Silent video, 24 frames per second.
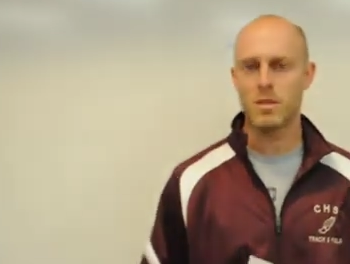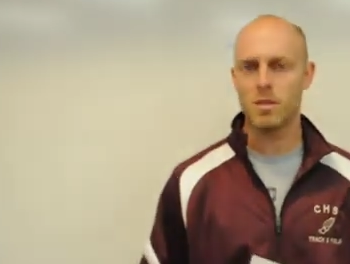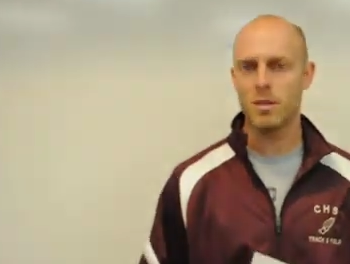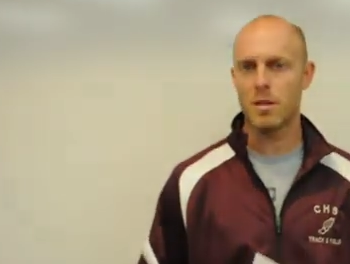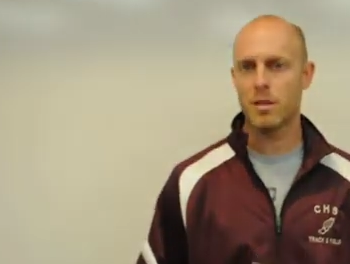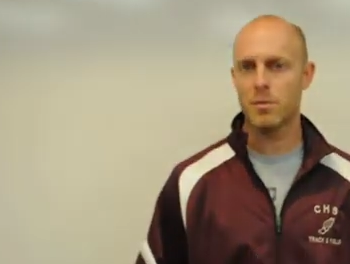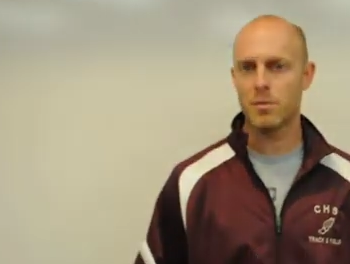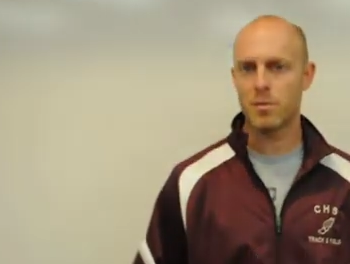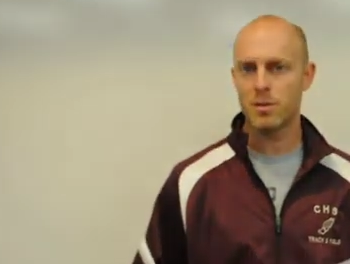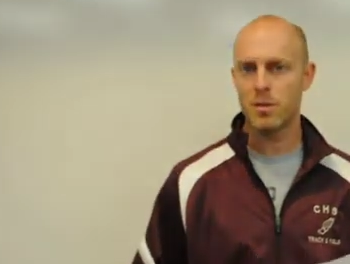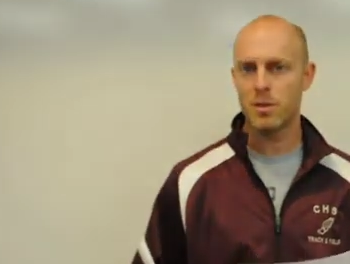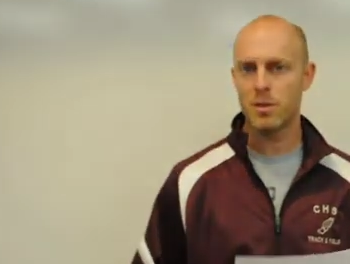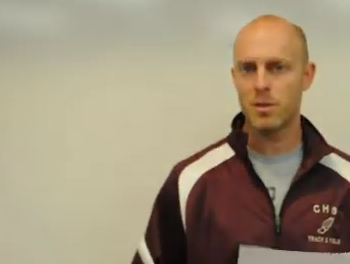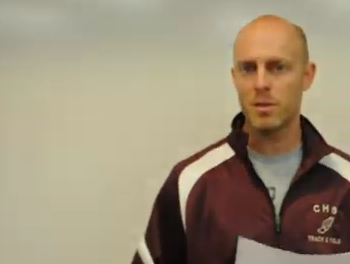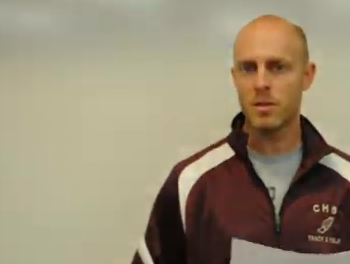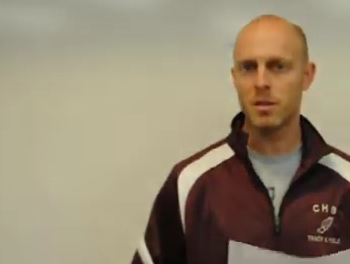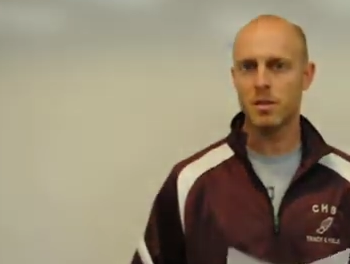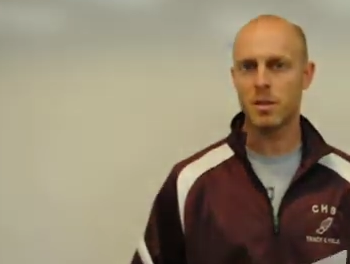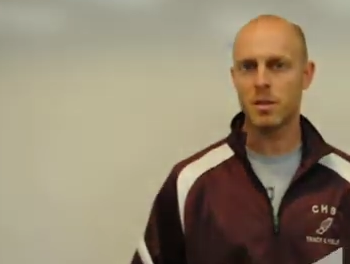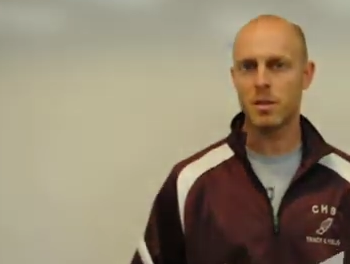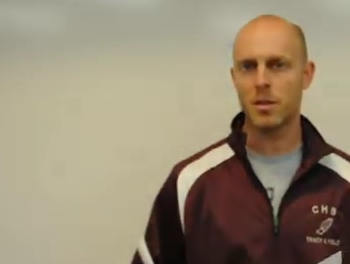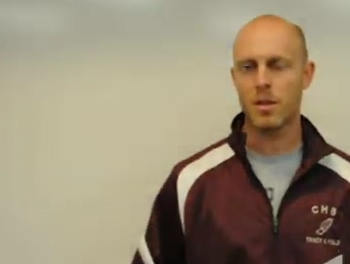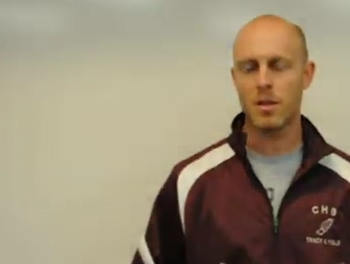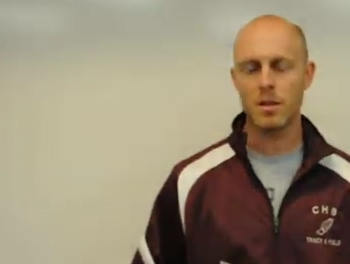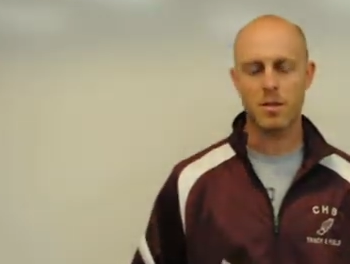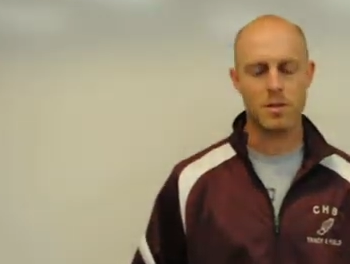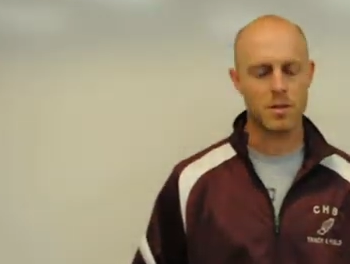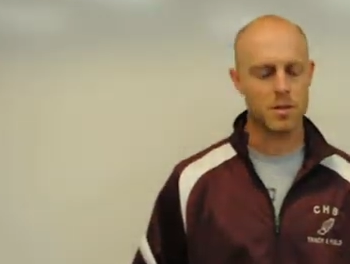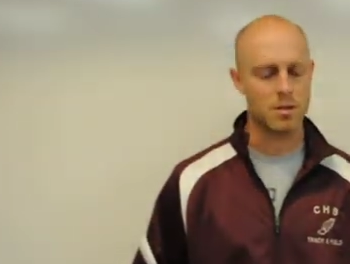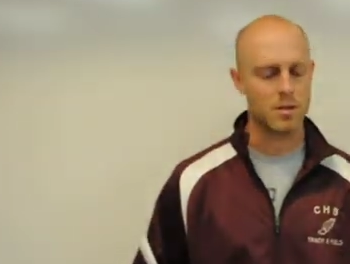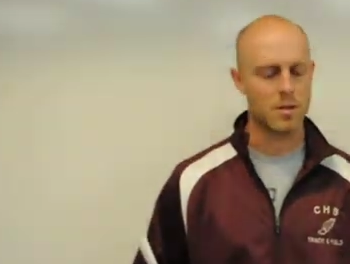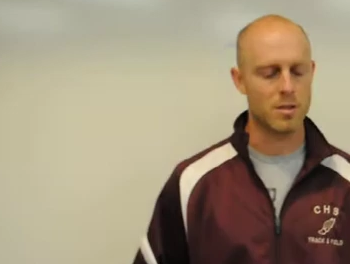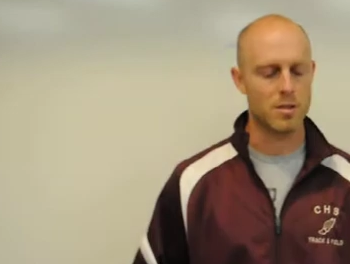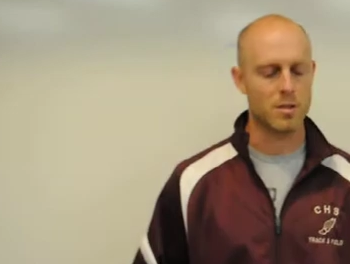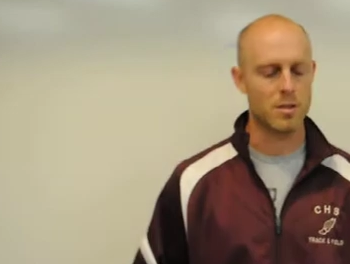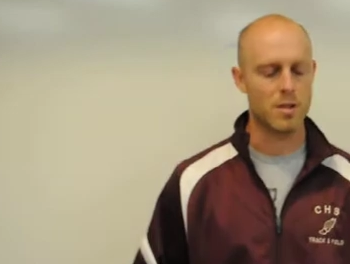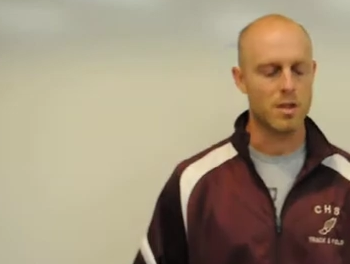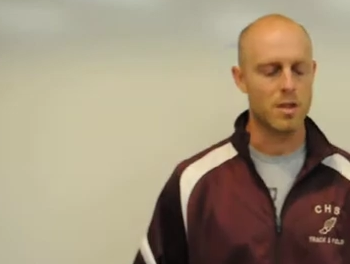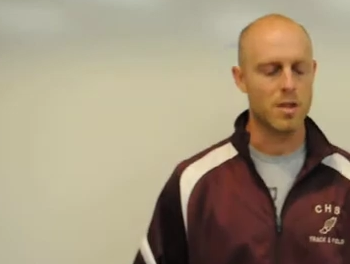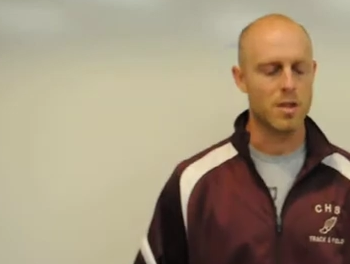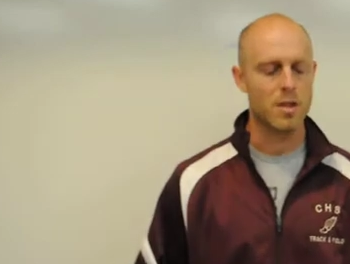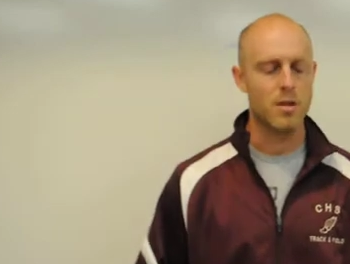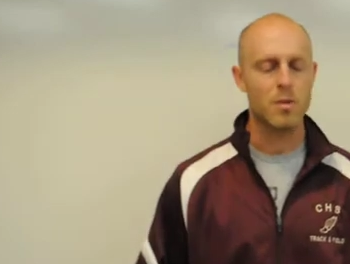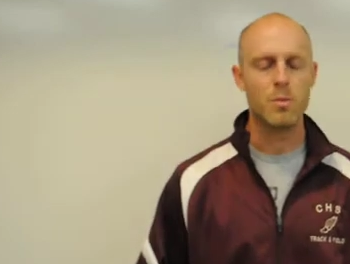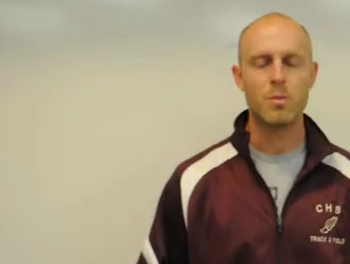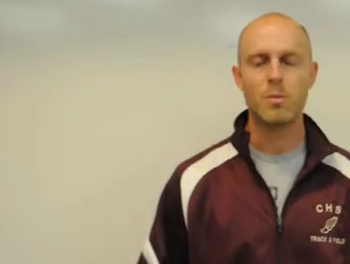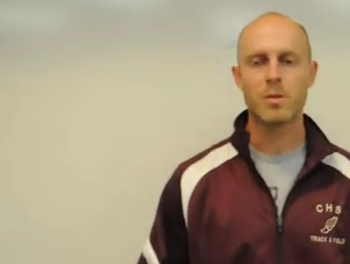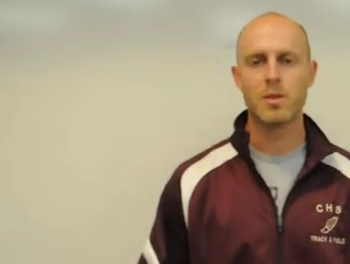Leffert in the class, and
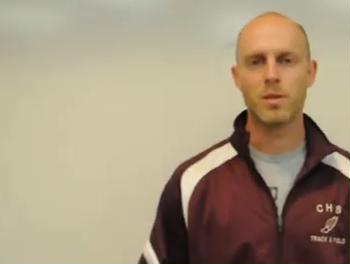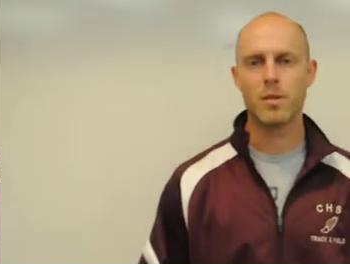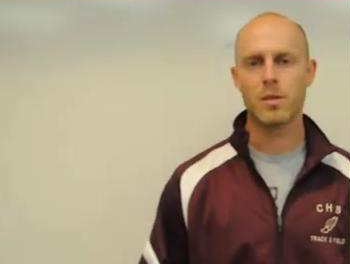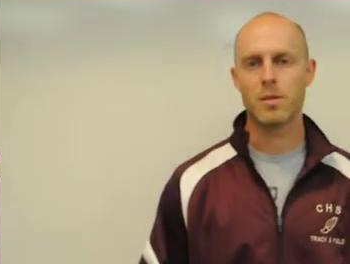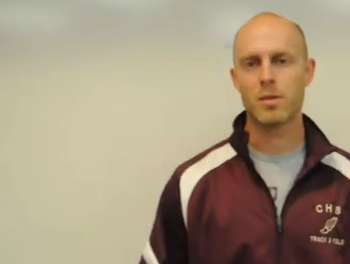we